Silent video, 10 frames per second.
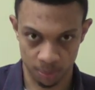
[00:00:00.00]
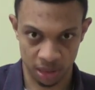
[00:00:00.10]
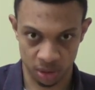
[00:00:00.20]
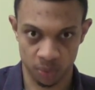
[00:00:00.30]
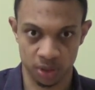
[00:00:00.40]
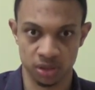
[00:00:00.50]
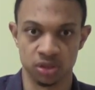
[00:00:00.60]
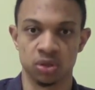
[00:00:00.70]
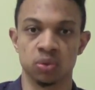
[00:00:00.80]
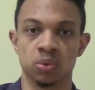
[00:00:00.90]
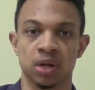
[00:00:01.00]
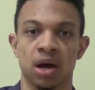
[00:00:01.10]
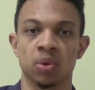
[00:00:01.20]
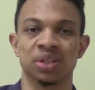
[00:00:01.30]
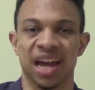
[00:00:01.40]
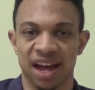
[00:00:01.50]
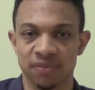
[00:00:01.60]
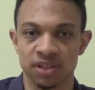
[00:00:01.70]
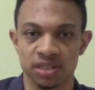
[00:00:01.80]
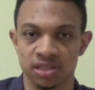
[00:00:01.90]
be the ones who not only
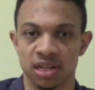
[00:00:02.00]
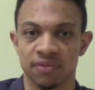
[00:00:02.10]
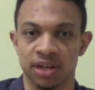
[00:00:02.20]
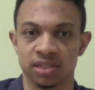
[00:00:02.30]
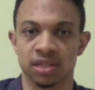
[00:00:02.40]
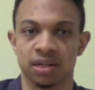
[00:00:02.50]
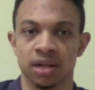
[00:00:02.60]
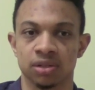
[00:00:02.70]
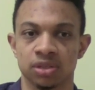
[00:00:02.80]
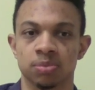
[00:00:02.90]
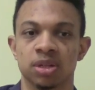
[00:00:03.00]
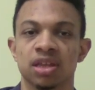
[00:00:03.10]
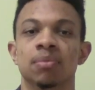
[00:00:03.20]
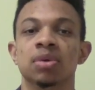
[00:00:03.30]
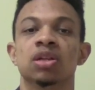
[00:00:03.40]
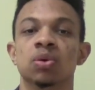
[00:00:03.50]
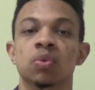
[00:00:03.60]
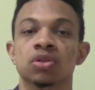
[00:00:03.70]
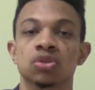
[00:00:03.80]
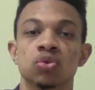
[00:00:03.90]
have this advanced technology, but them being the
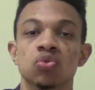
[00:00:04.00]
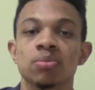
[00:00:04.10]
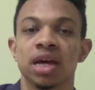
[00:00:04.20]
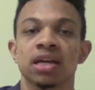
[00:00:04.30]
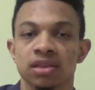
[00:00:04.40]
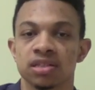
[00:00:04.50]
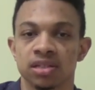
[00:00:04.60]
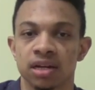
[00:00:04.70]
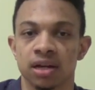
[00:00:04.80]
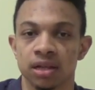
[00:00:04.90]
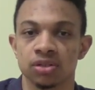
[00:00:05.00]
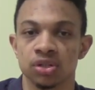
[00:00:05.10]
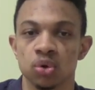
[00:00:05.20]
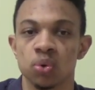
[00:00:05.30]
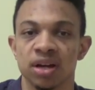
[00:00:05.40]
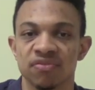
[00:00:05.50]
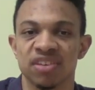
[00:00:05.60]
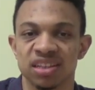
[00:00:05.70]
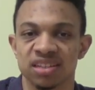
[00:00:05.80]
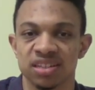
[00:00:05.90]
ones who made this technology, who
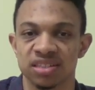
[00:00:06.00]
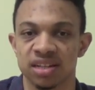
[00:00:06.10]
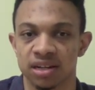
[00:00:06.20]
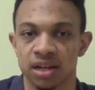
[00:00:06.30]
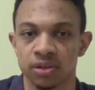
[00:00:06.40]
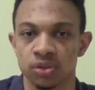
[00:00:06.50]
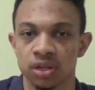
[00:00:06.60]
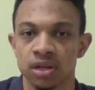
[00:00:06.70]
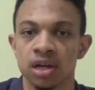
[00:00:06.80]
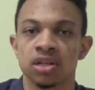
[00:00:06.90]
invented this technology.